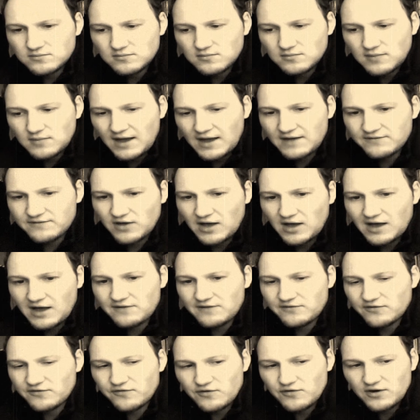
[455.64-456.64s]
I
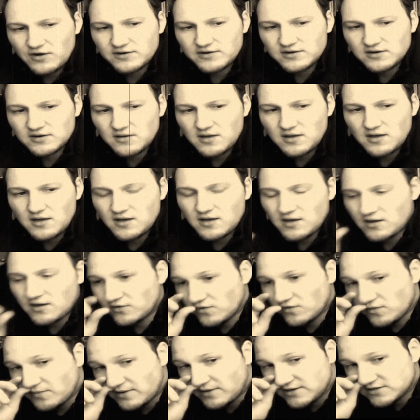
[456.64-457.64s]
have a friend,
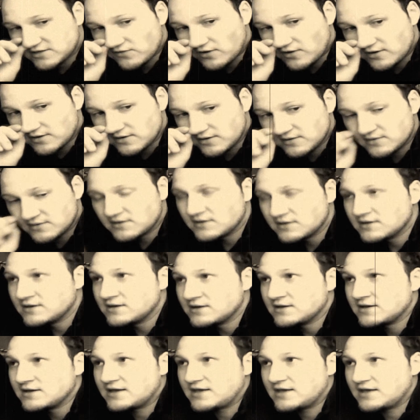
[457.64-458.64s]
another best friend, and
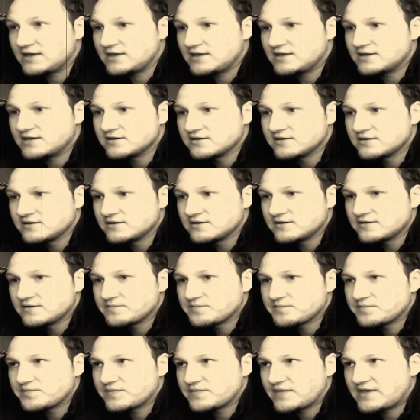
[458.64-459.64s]
he
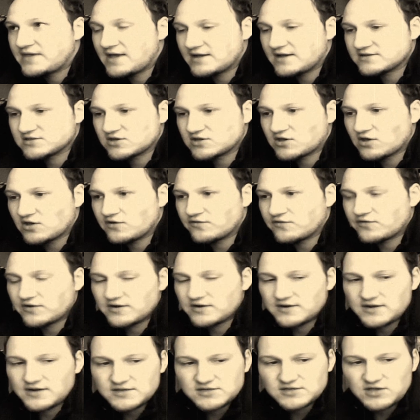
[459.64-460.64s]
has a
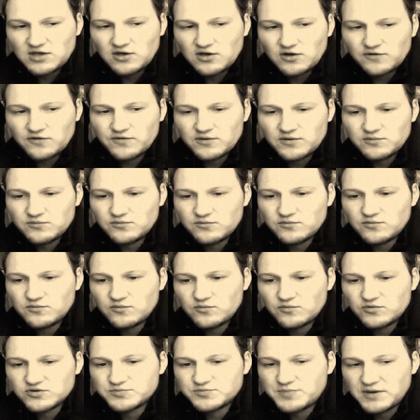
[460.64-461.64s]
girlfriend, and his girlfriend
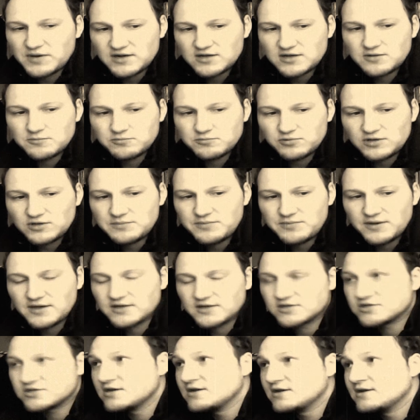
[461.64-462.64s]
was being a complete
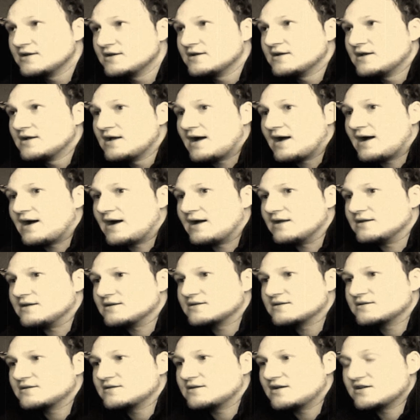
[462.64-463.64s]
bitch.
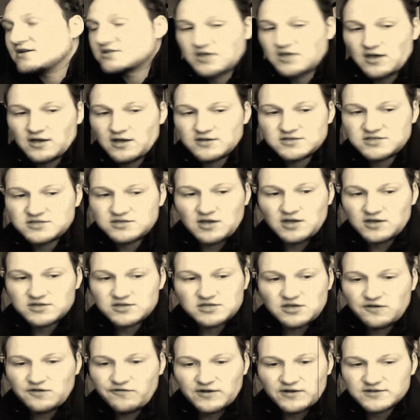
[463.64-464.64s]
And as
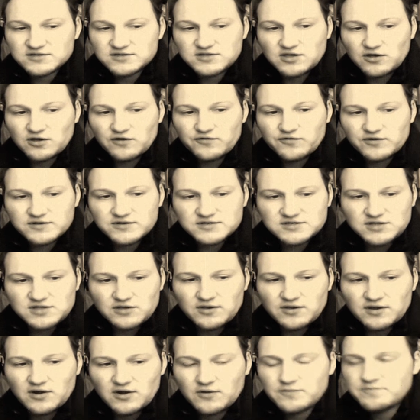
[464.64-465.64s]
your friends' girlfriends do,
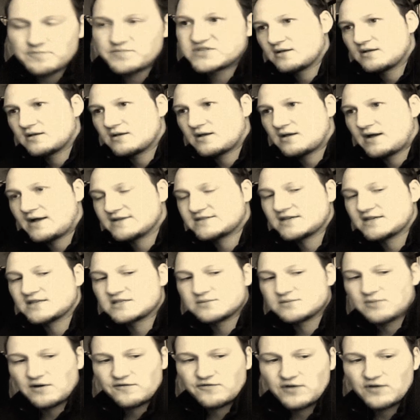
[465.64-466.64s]
you know. I said
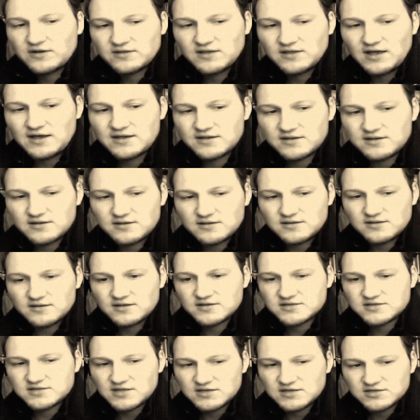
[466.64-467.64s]
to my friend, like,
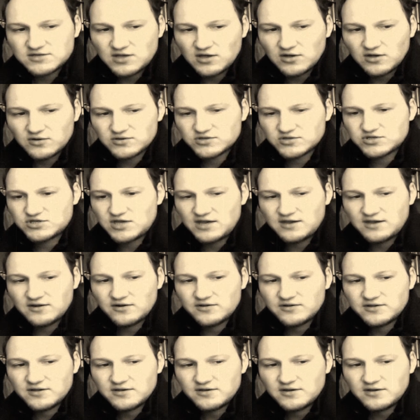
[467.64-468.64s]
this girl is cheating
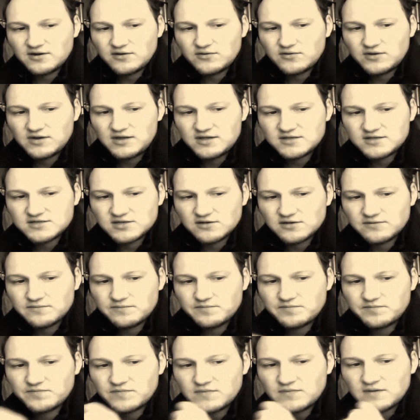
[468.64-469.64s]
on you. You know, you need
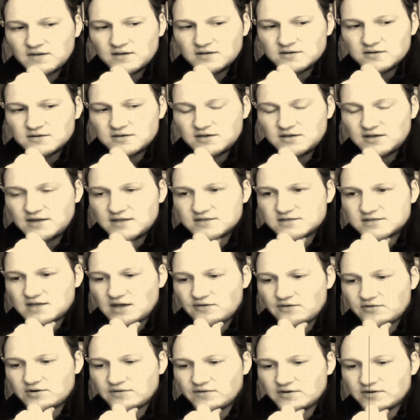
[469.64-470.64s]
to
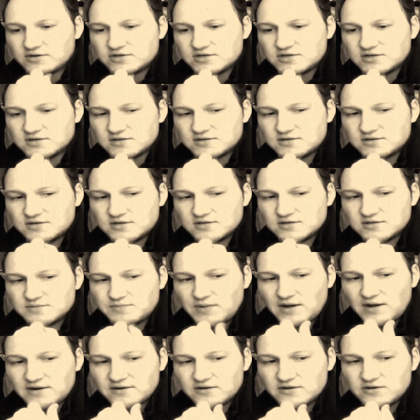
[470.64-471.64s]
get rid of her. She's
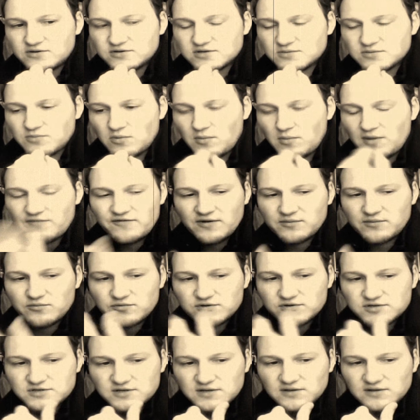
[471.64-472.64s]
bad news. But my friend
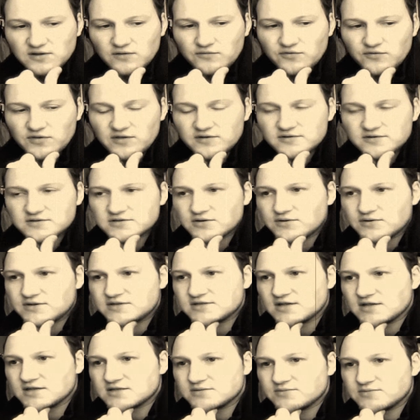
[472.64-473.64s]
was in love with her, so he
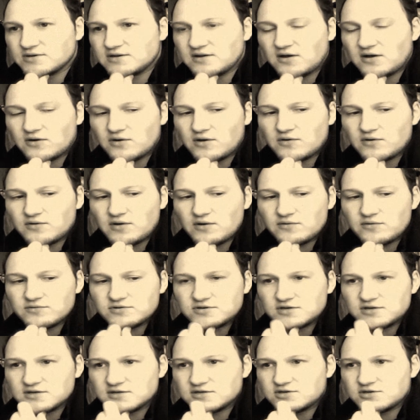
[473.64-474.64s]
said to me, no,
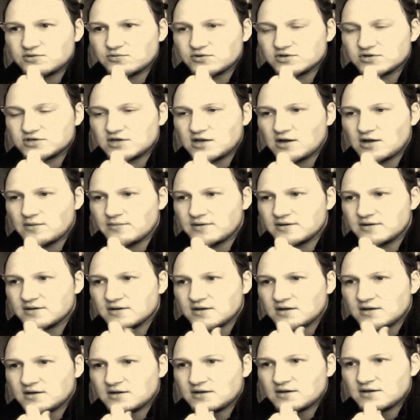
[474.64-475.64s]
she wouldn't cheat on me.
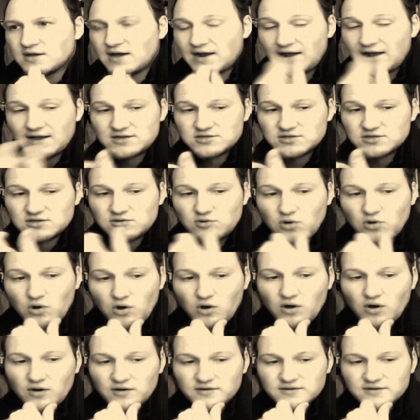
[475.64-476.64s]
I actually
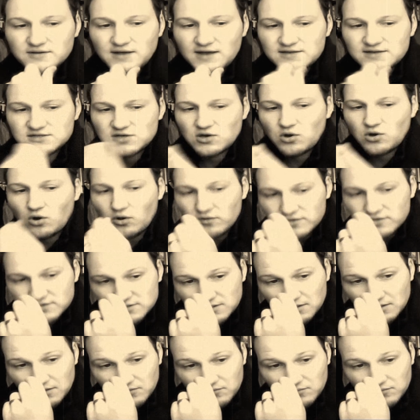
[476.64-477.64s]
caught her. I actually caught this
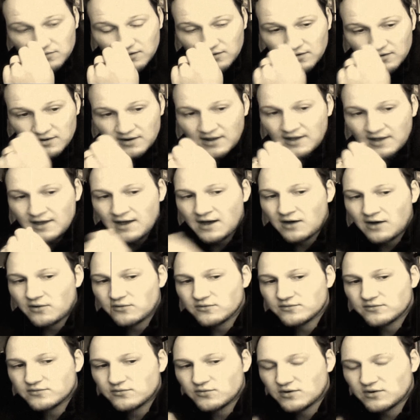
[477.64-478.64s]
girl on a night
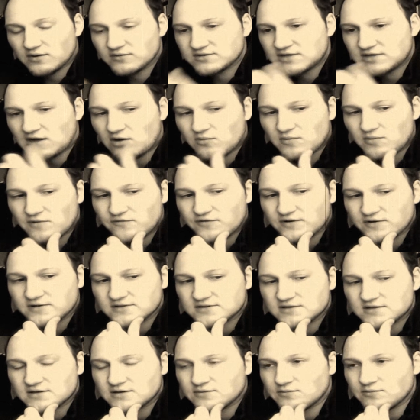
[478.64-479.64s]
out when I was out
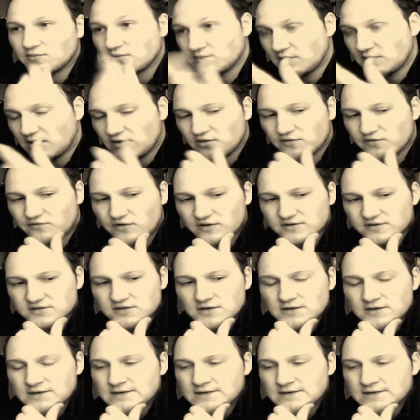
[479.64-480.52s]
with my other friends,